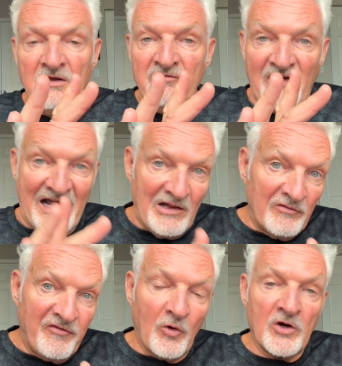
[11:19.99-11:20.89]
filed
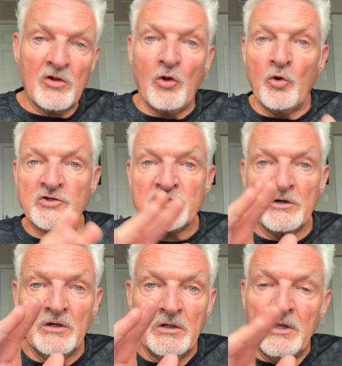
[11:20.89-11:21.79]
foreclosure.